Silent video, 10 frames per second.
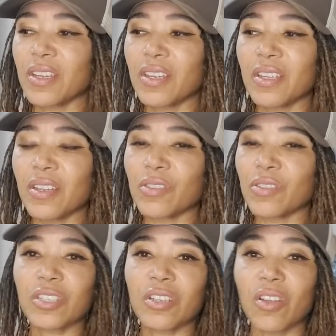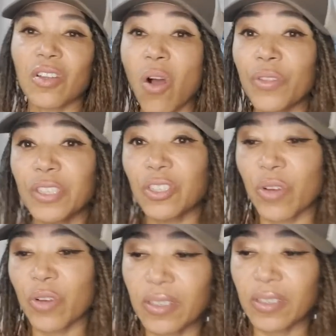you know, just a, all these
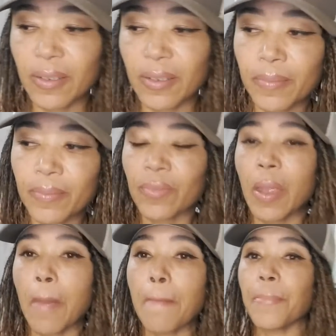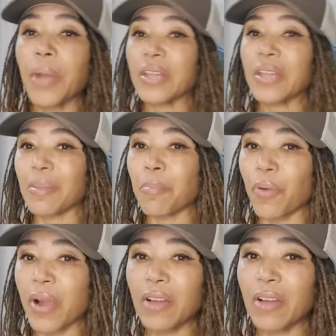trends. But the
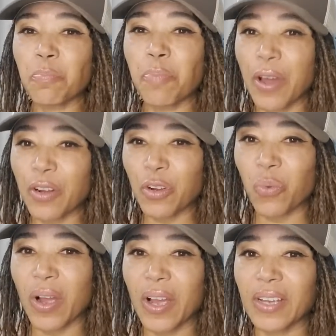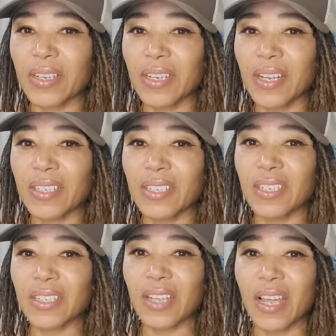brown butter one, it's
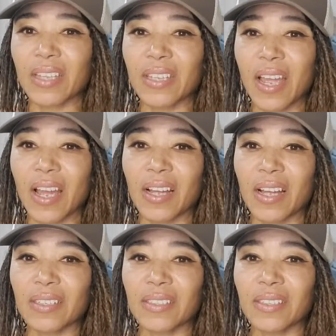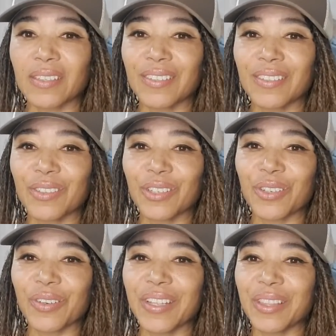just like, yeah, you just
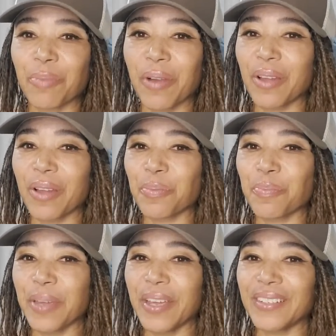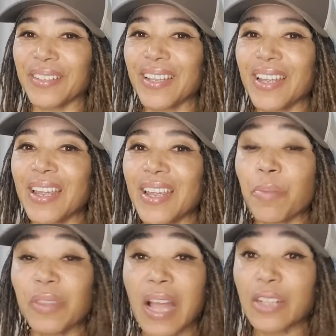don't eat the brown bits.
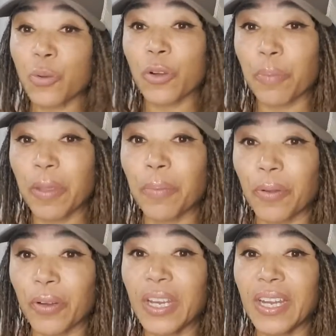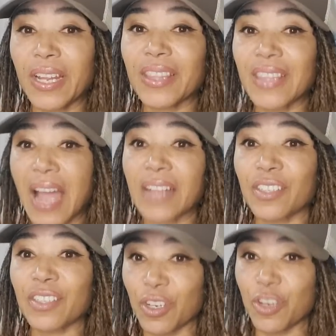But that's what people are eating. That's
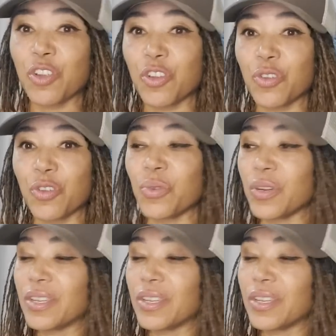the new